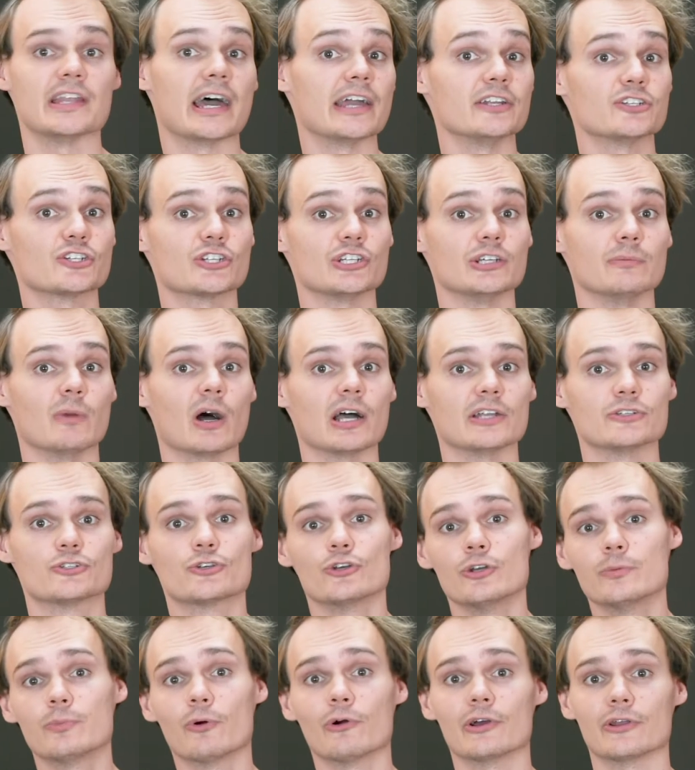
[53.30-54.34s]
an HDMI
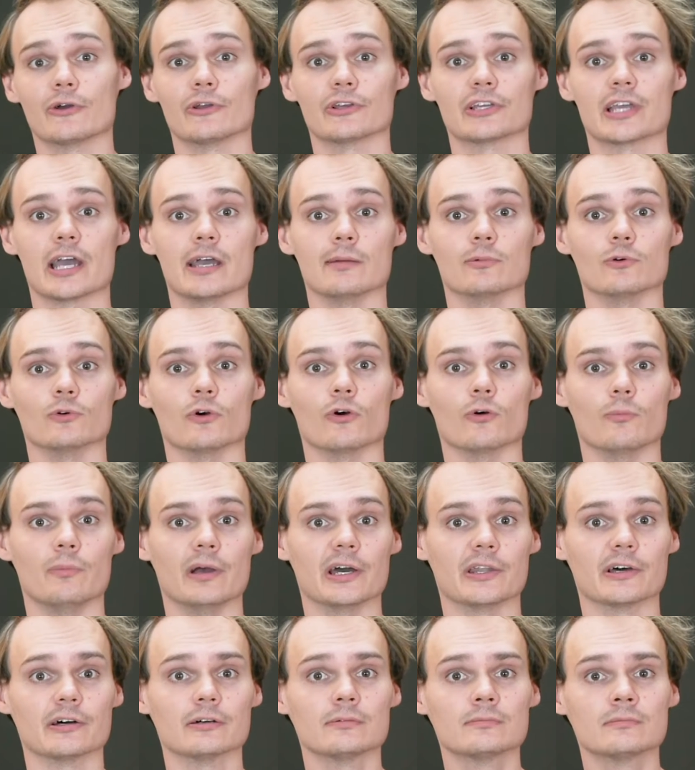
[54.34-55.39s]
2.0 cable or
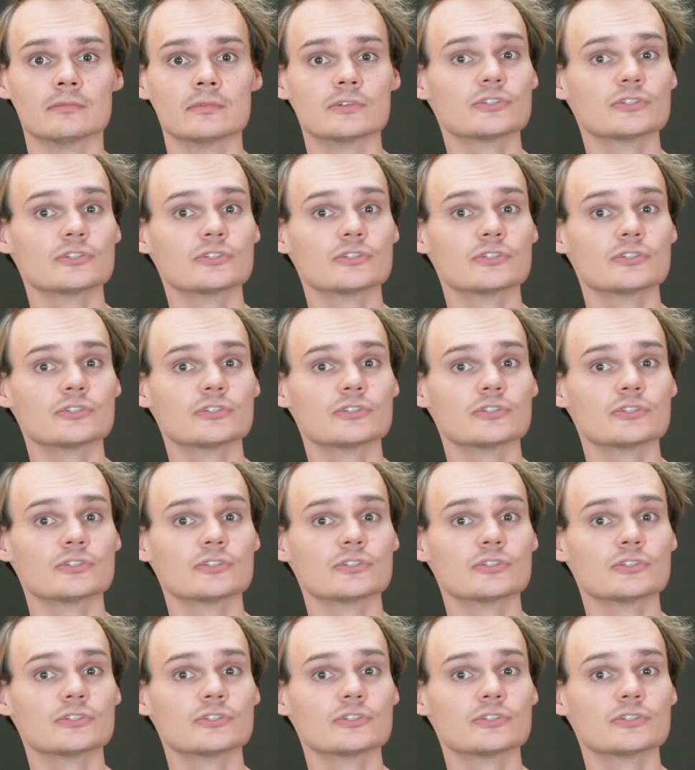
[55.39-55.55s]
better